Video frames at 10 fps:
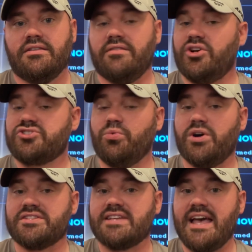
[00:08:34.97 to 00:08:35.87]
They've also
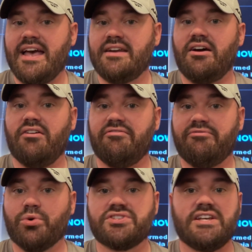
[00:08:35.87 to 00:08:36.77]
won 10 of
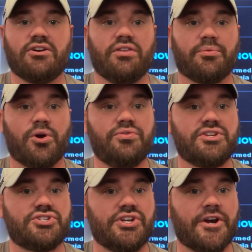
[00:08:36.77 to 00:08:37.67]
14 on the road
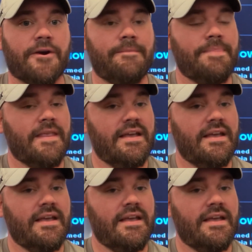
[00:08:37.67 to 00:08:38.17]
this year, and